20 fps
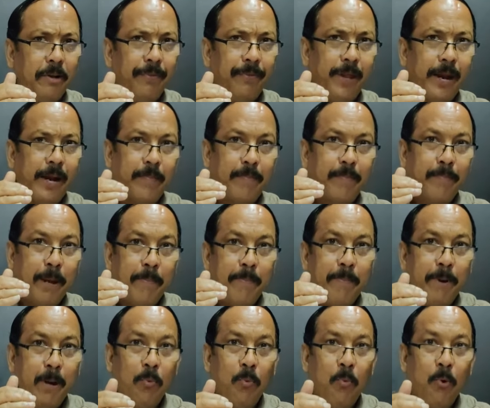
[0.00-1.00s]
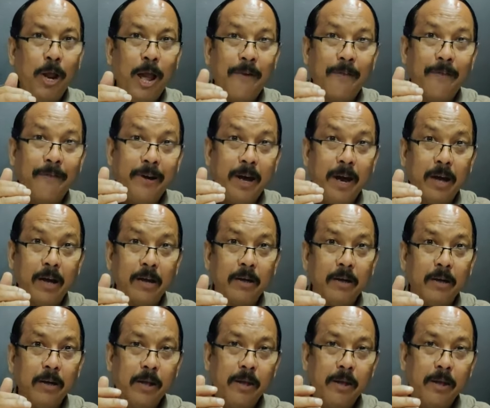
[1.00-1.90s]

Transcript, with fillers: that people would have done